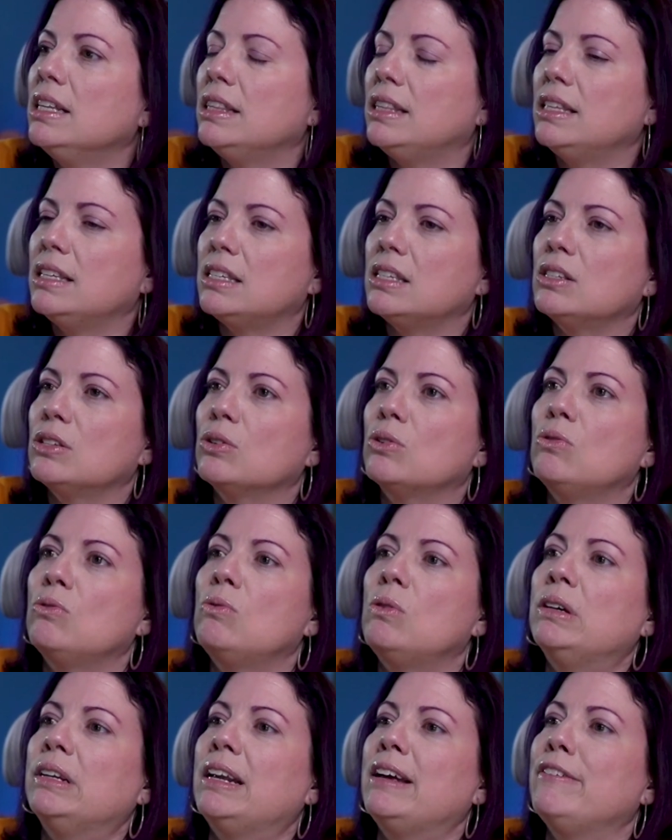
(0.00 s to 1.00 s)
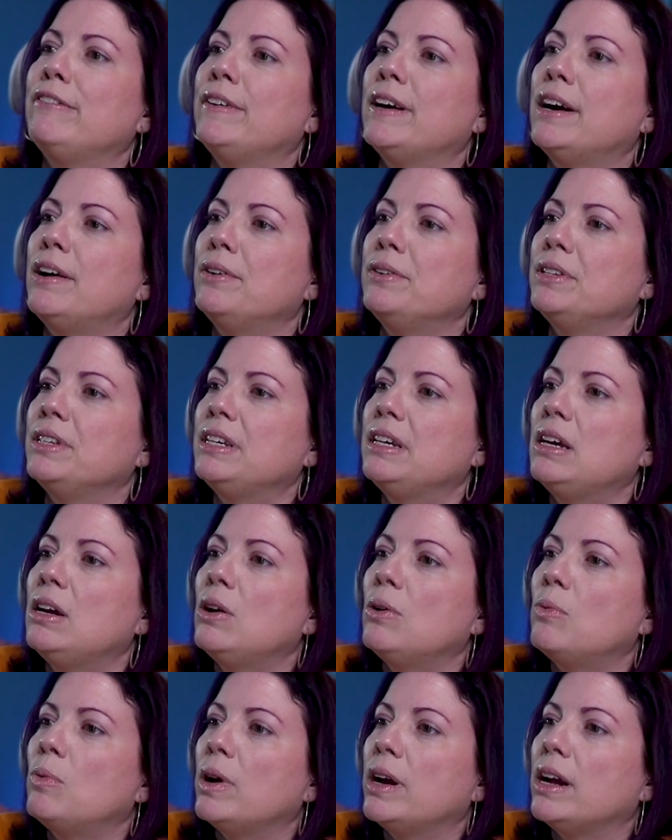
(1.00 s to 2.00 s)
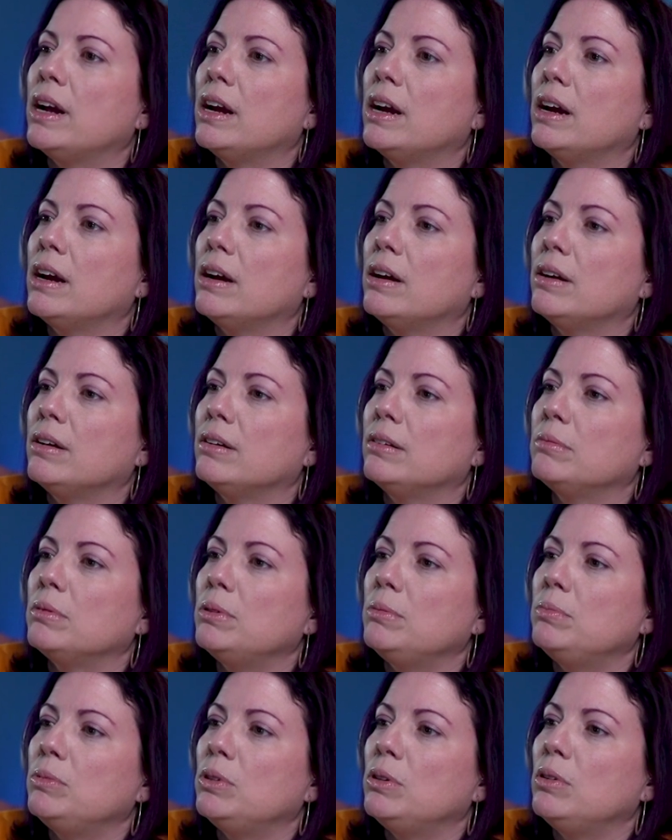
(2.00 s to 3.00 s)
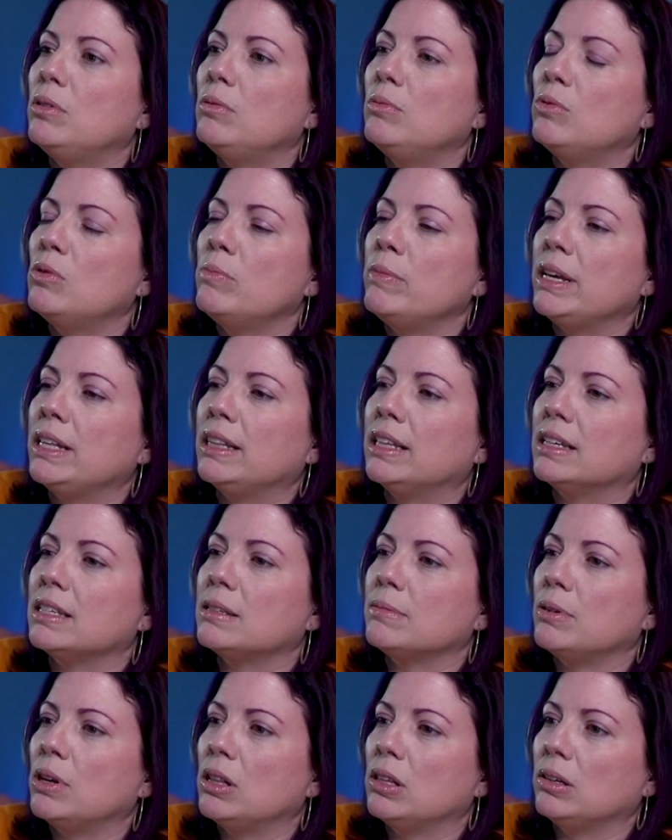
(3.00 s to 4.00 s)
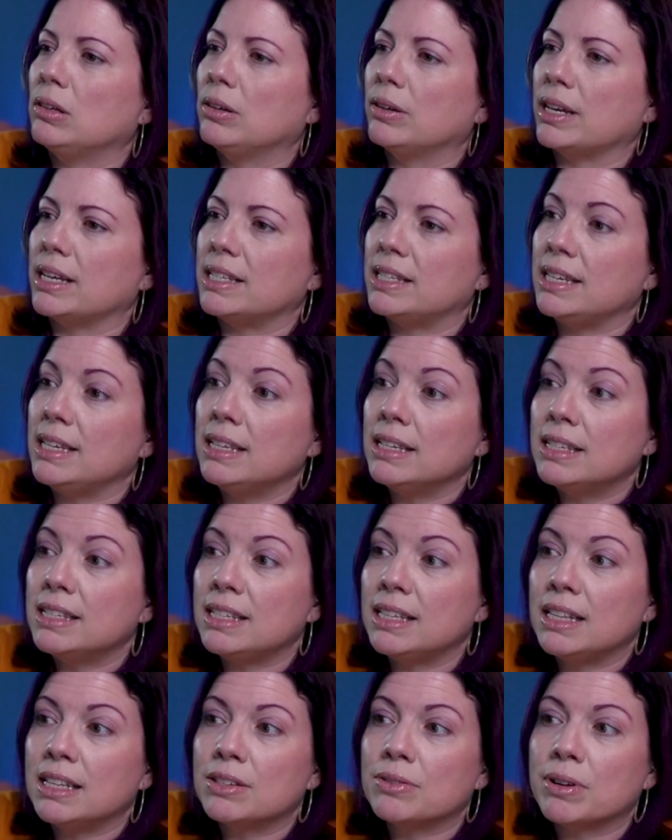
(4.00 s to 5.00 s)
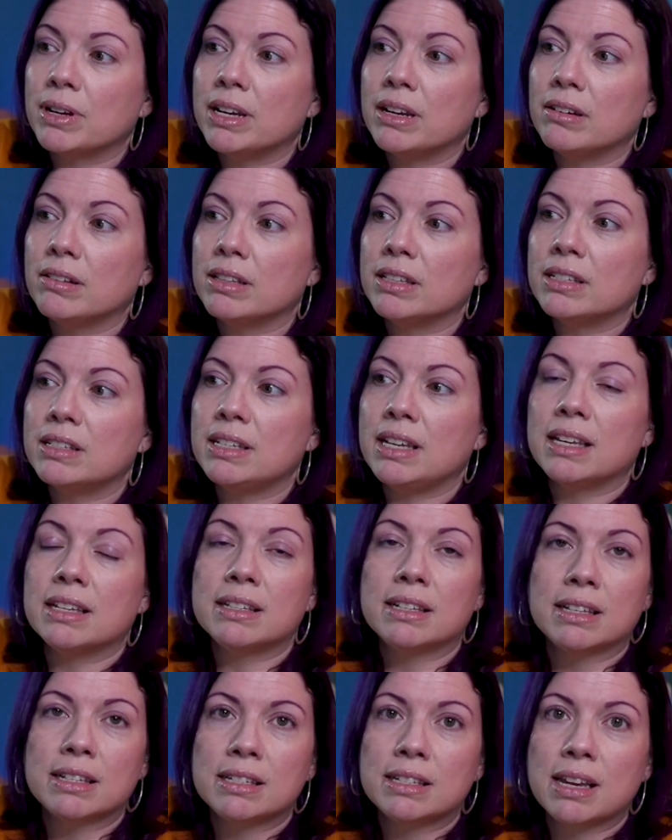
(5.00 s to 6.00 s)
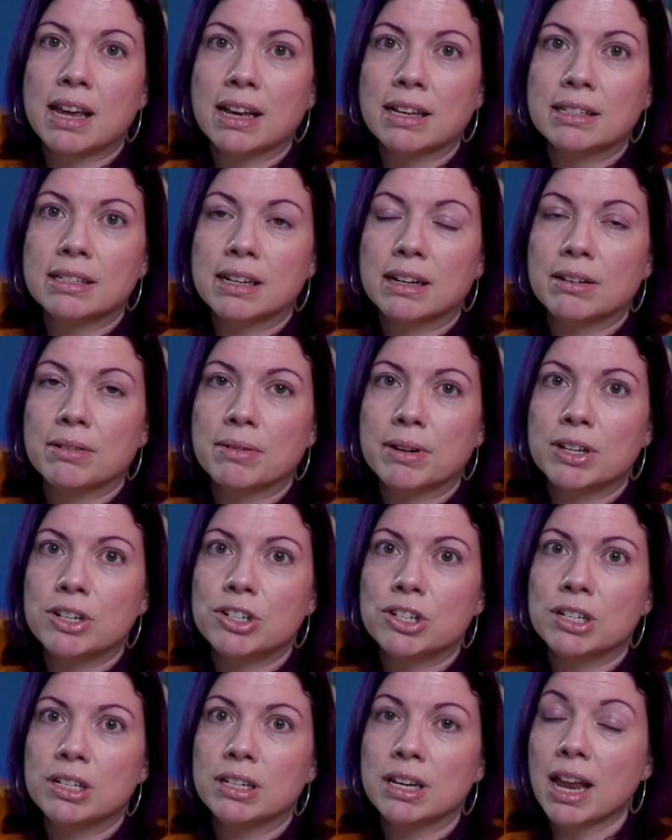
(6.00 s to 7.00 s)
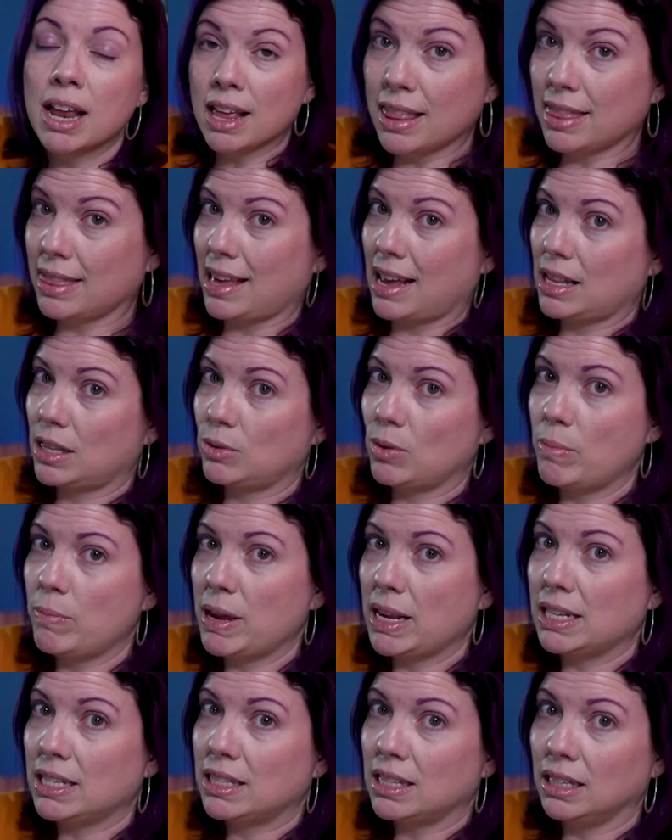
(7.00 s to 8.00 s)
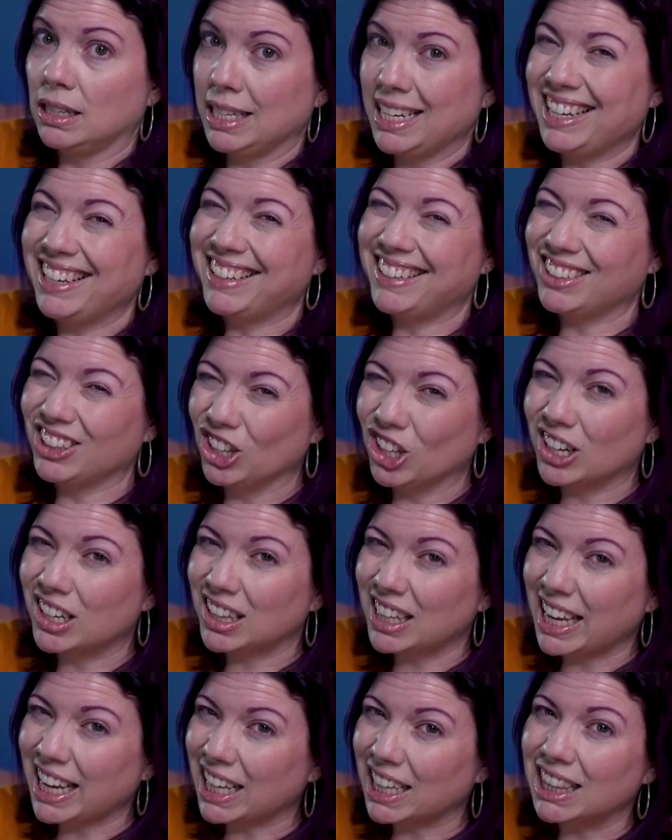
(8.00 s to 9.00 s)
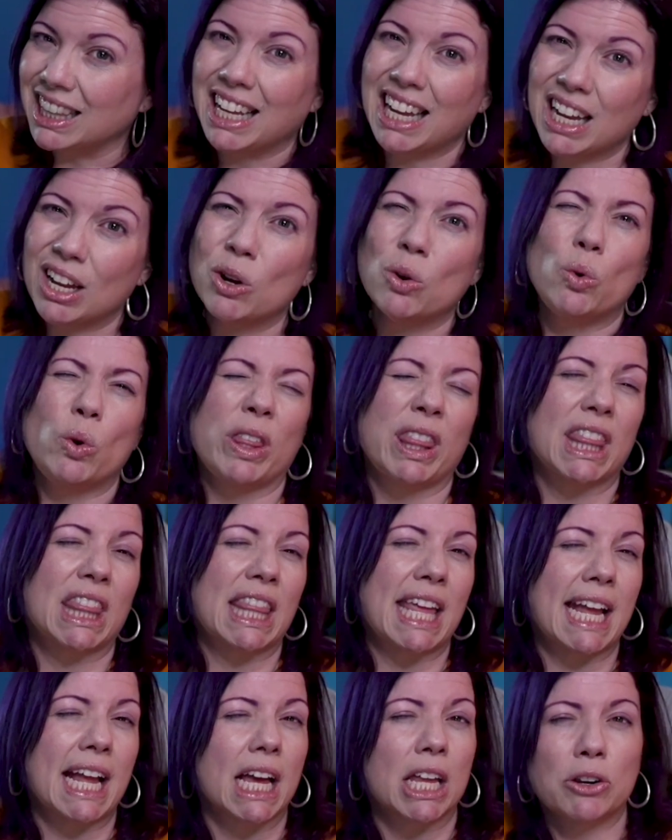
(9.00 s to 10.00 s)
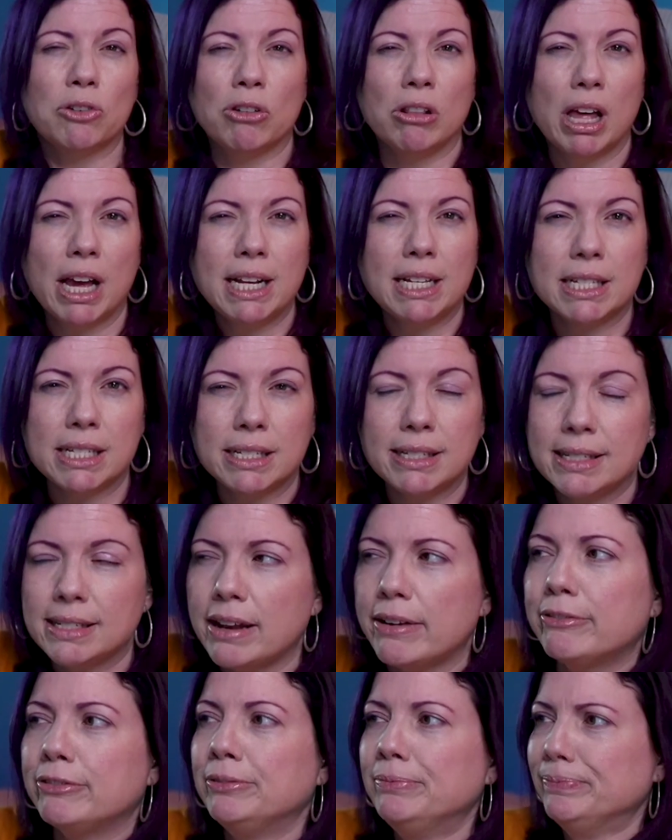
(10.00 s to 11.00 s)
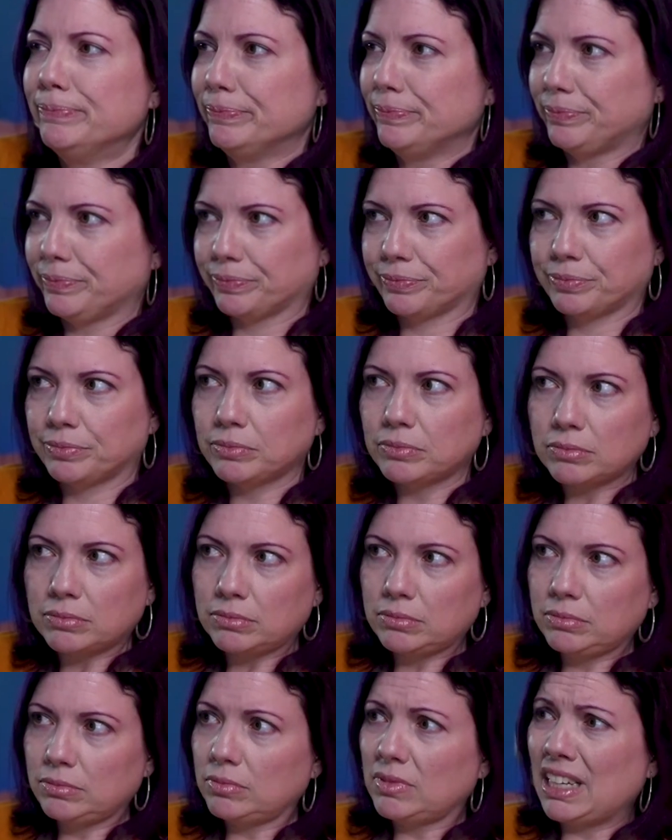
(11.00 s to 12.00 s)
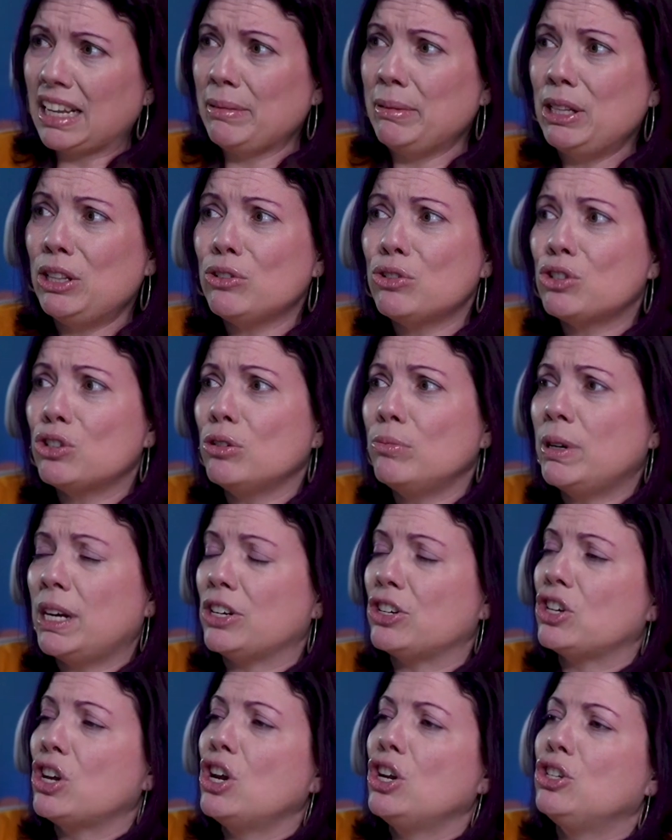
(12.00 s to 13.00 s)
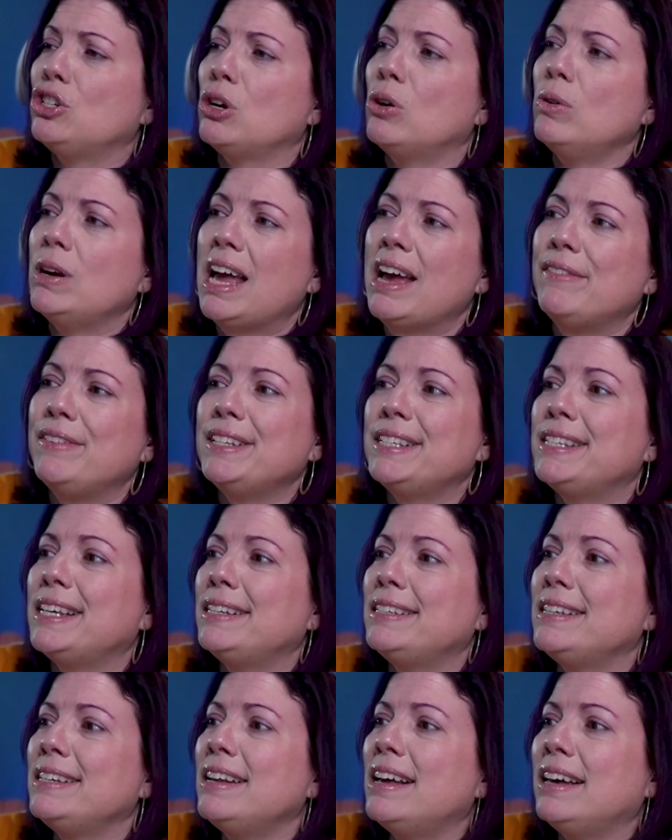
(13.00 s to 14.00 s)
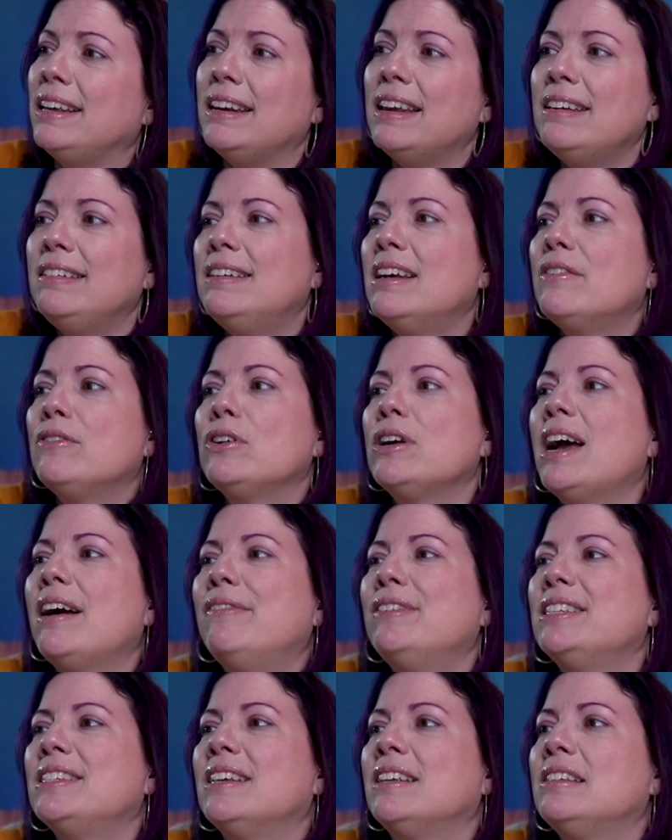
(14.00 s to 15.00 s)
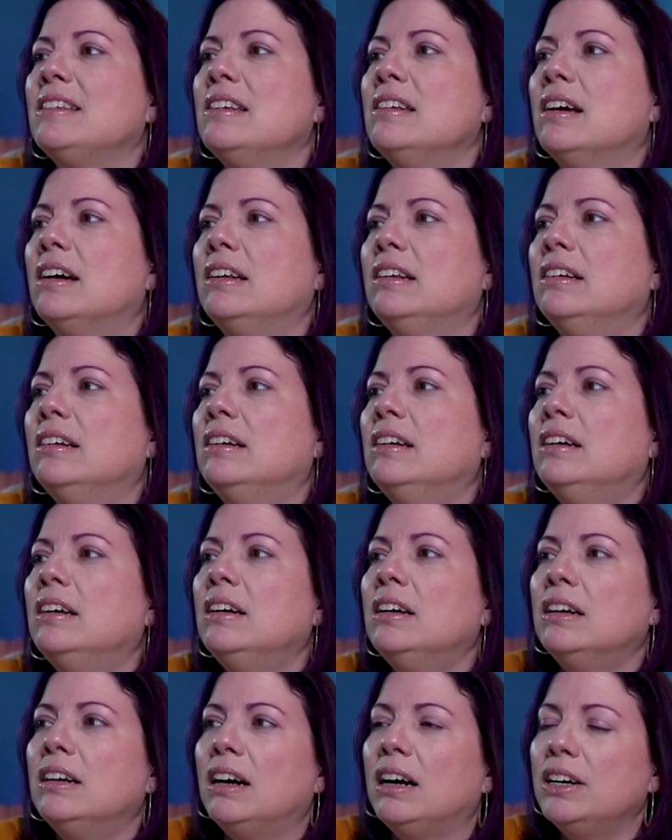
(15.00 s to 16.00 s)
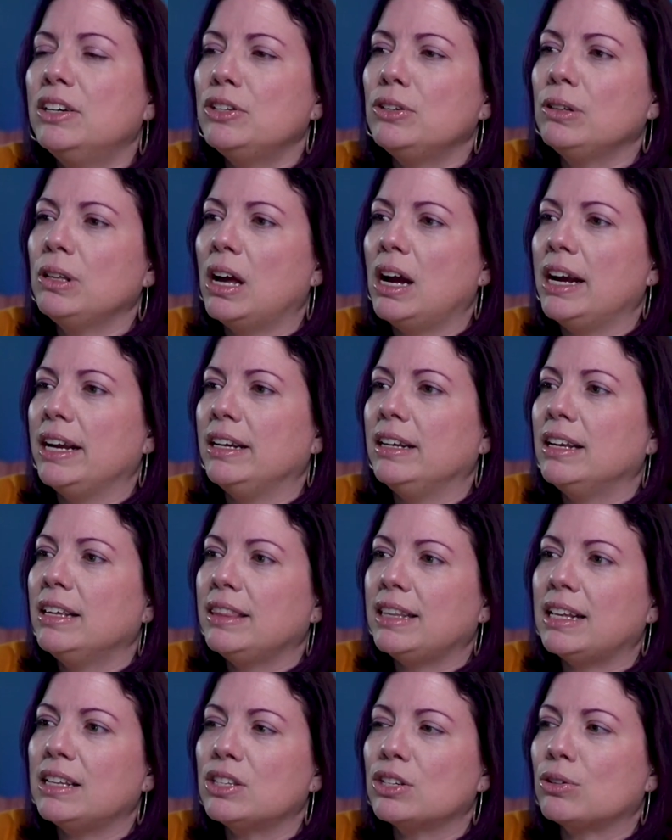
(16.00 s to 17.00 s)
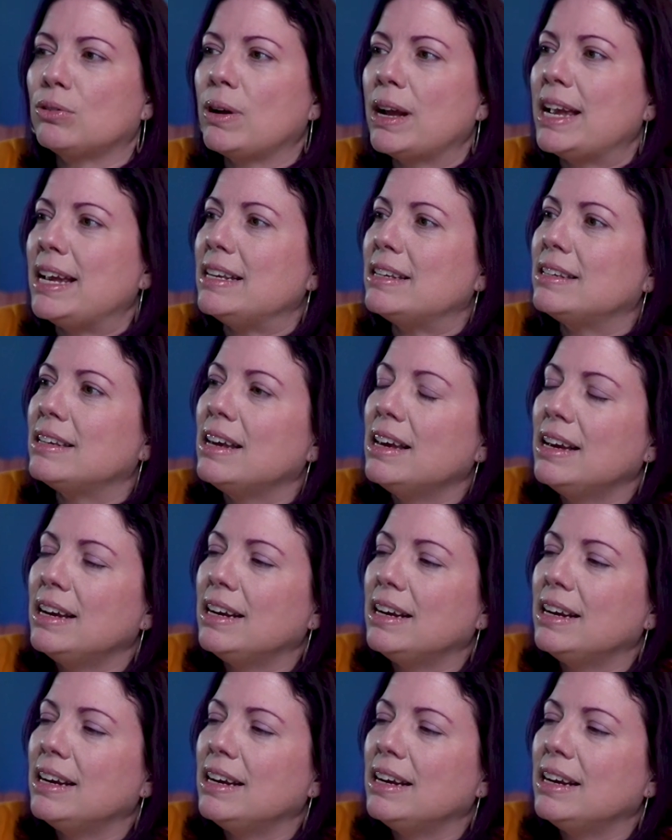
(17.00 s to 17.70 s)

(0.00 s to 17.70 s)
This is a cool one I found where, we'll make that smaller. Okay, see this right here, the CSS text decoration? That's what makes the link look like a link with like underlines and stuff. I mean, there's so much. Don't have it set to none. Never have it set to none. Underline, that's great.